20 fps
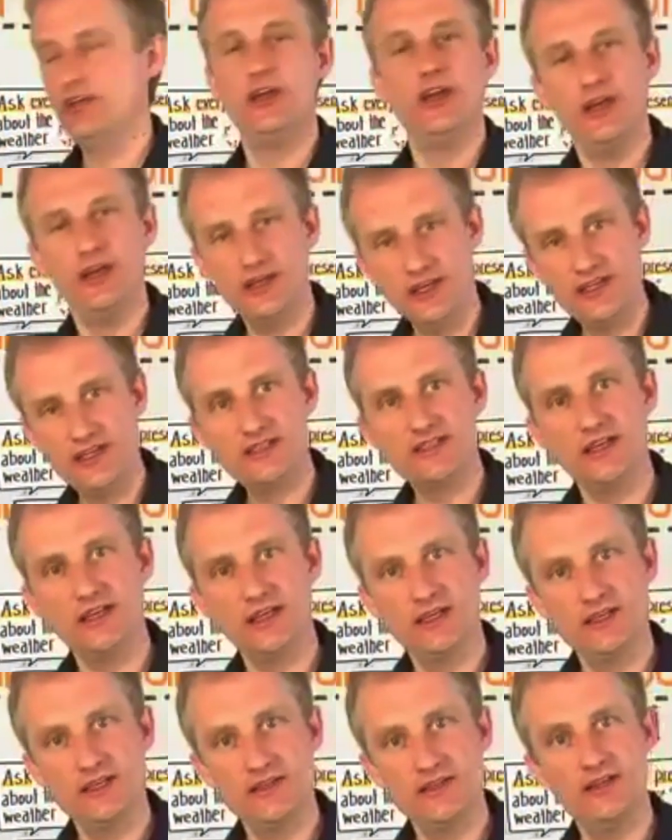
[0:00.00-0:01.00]
an
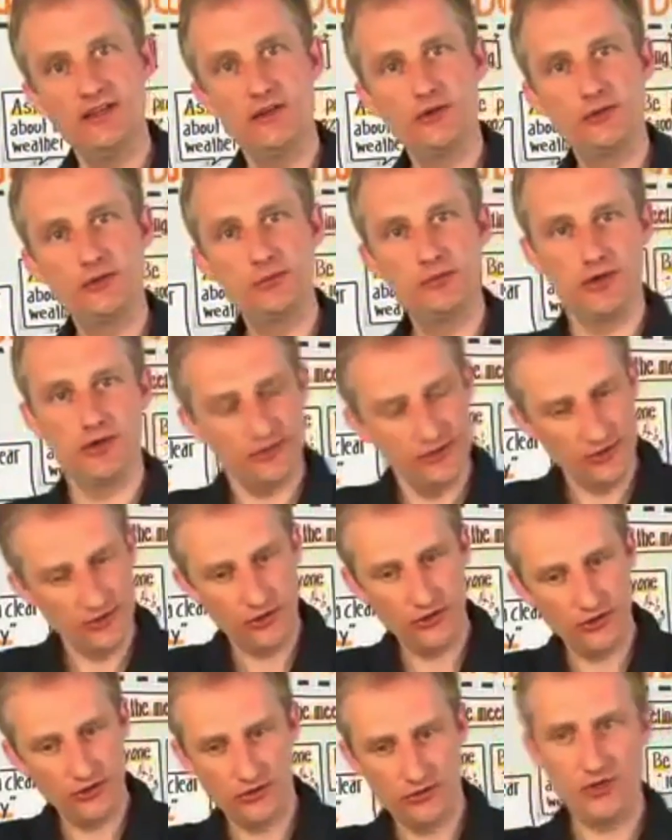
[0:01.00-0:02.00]
insight, and those proxy
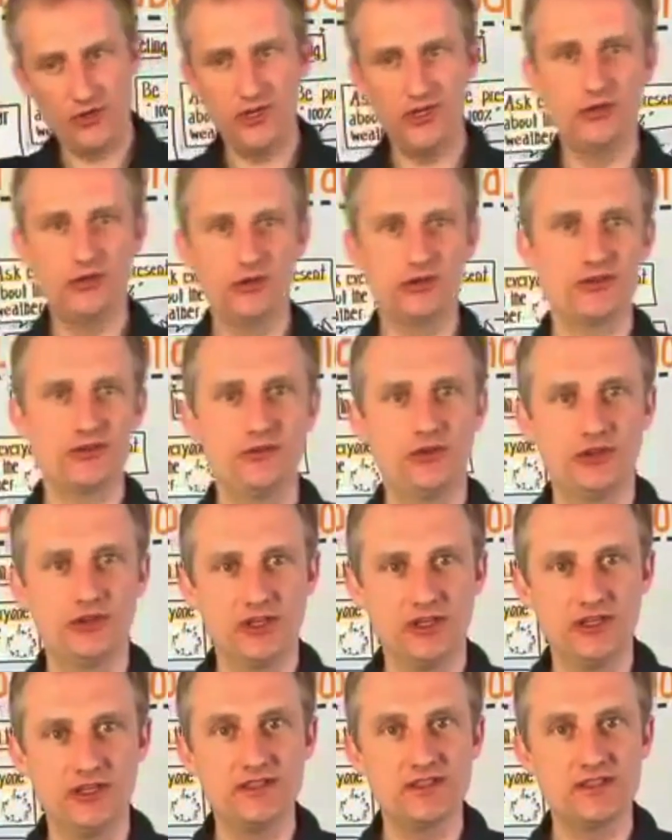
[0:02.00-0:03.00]
only looks for the
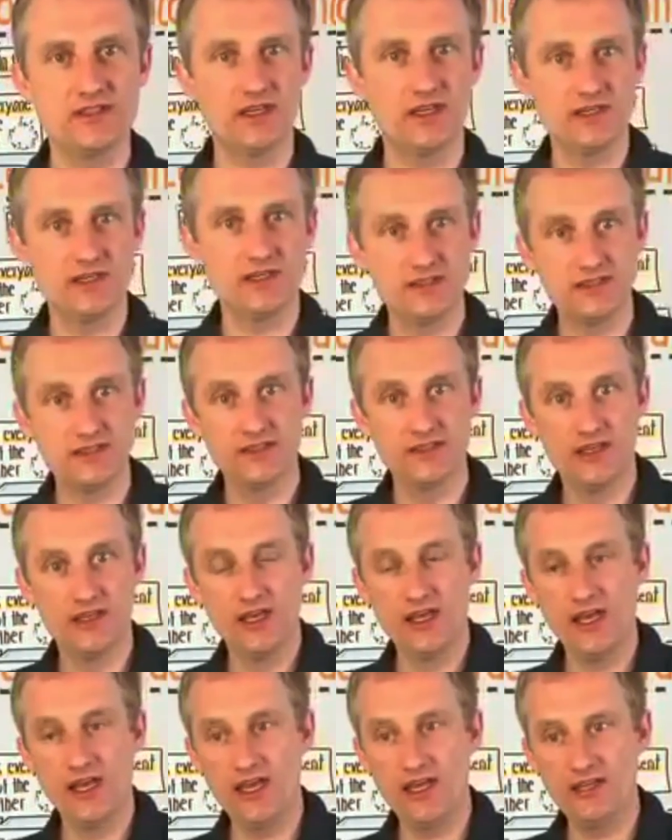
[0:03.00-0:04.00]
insights
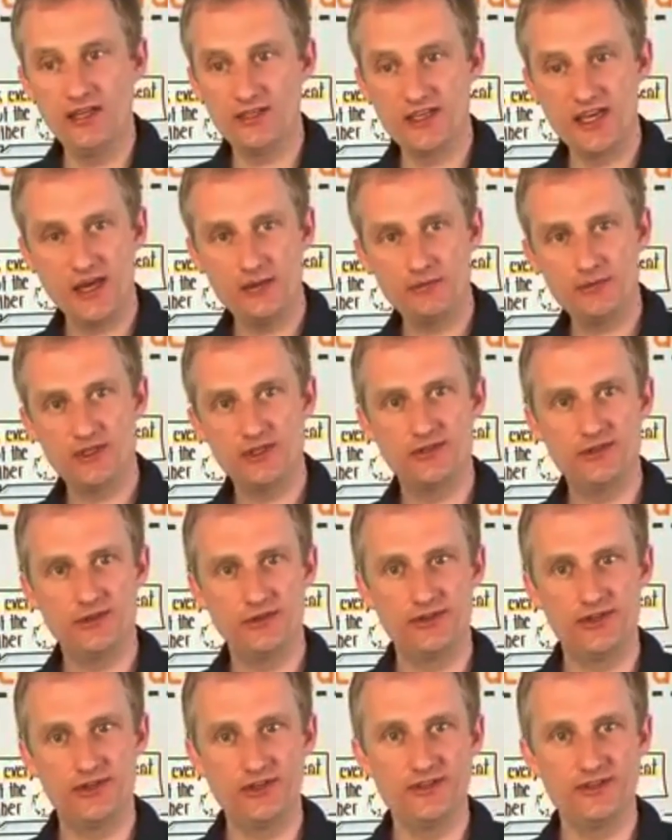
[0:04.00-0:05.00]
and captures
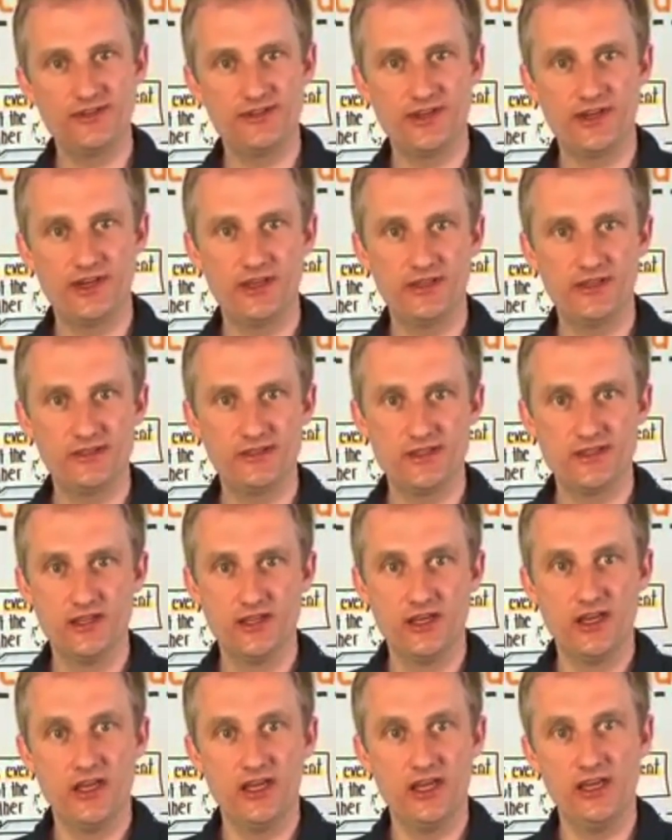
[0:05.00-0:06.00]
those insights
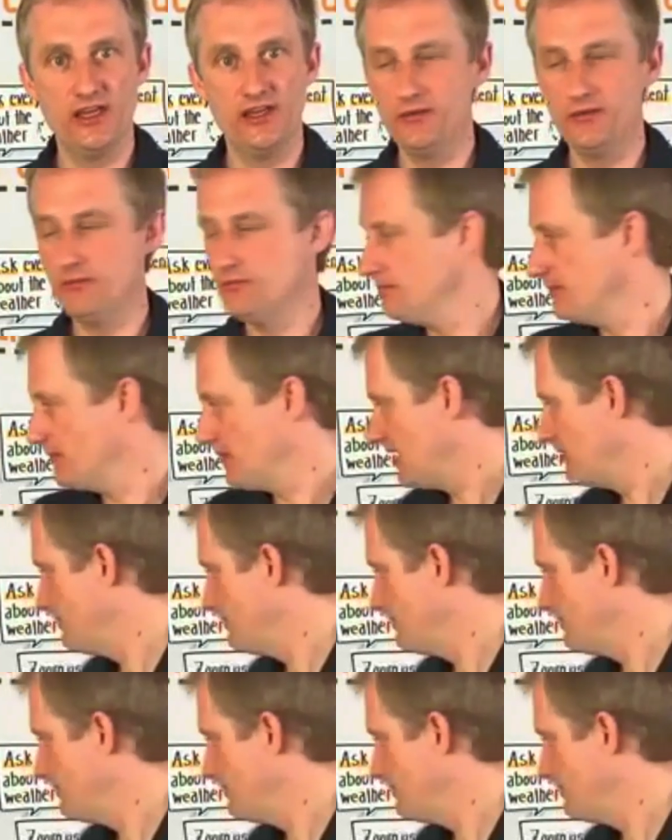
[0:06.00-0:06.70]
in maybe a